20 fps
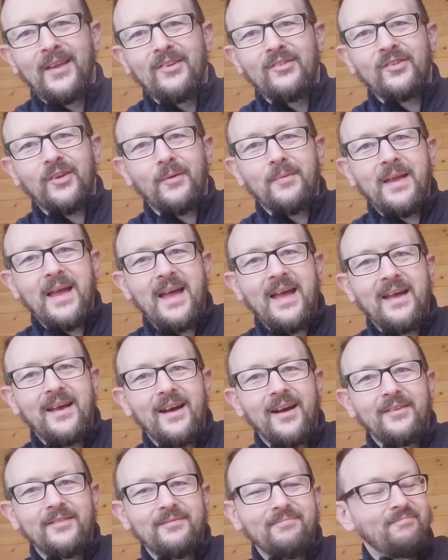yeah,
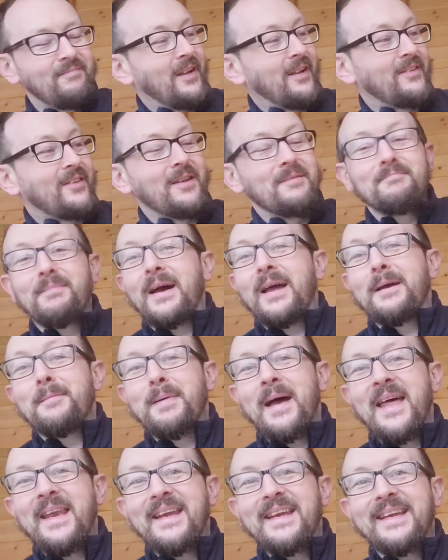I didn't pay a
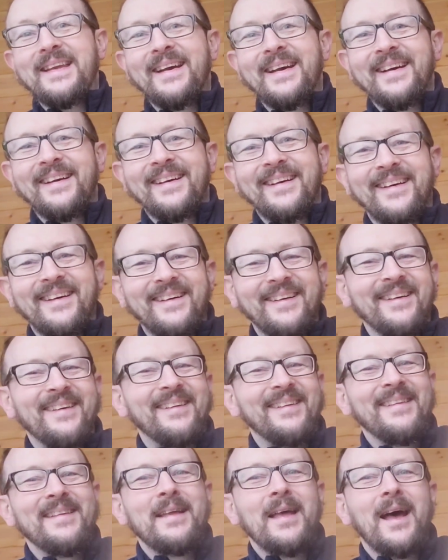penny.
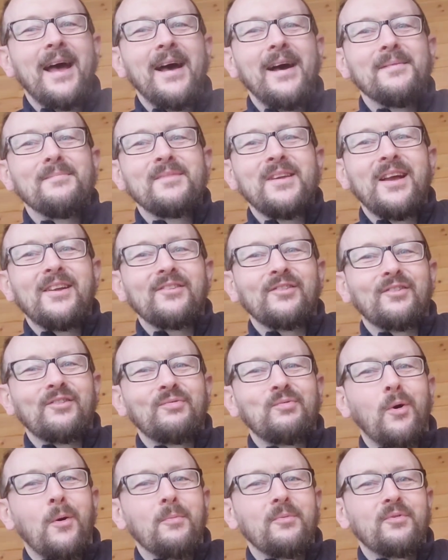
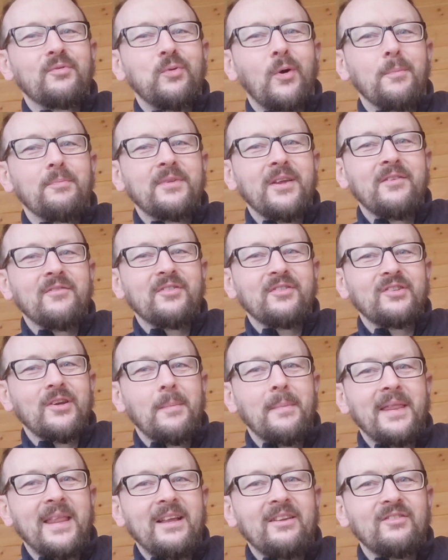just swapped it for
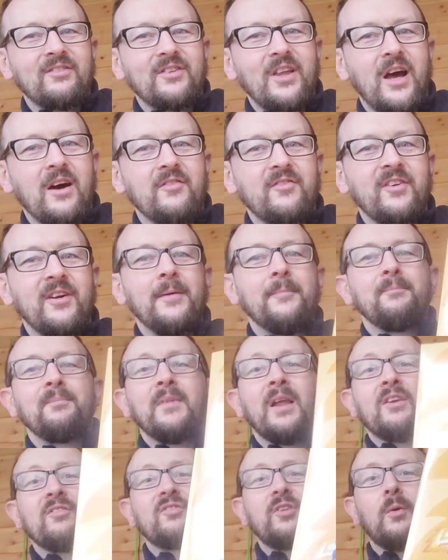some of that stuff.
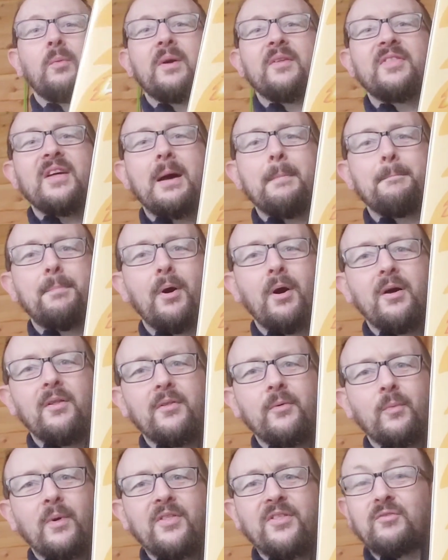So with that
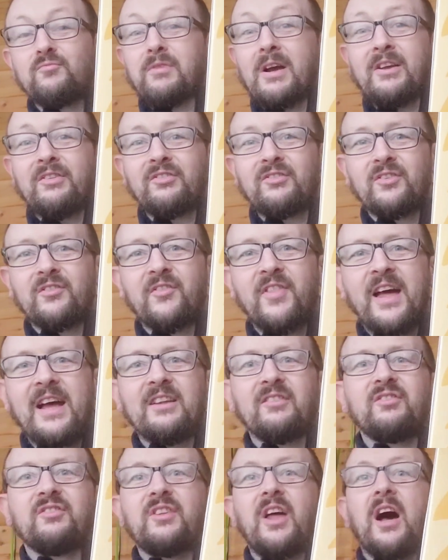with the rest of
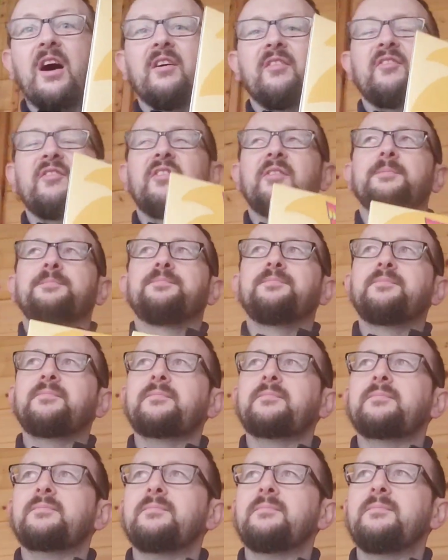that stuff,
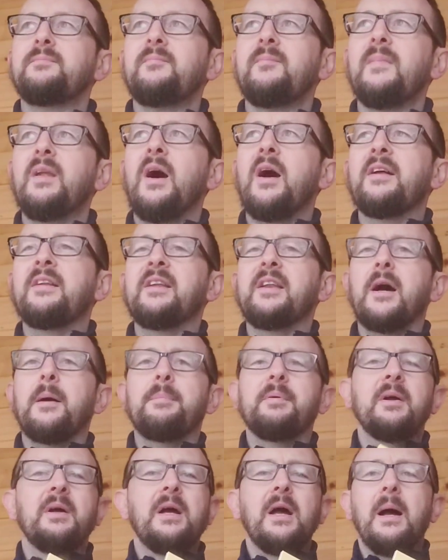I ended up
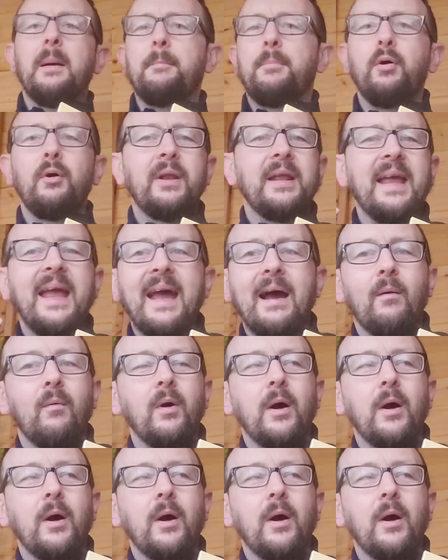pulling out